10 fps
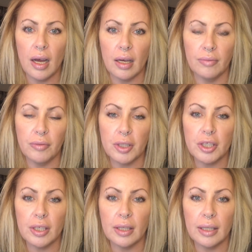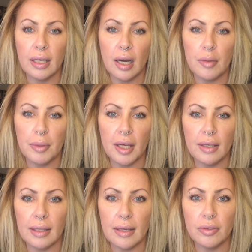Unfortunately, I'm not
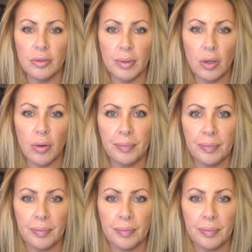allowed to record it